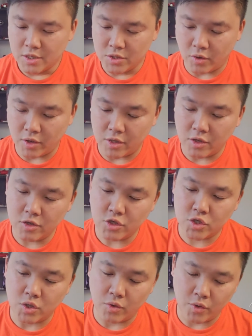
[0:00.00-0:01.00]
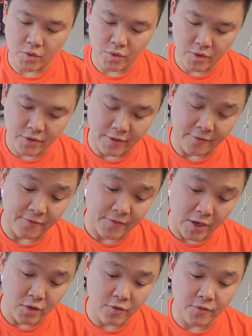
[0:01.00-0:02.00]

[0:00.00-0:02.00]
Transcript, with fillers: So I'm going to show you the final